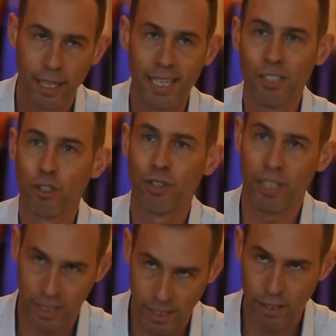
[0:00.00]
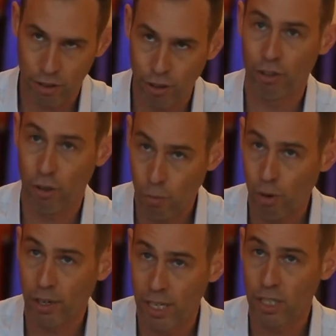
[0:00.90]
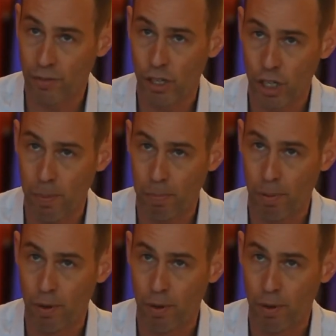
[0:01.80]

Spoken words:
into the internal workings of the chip,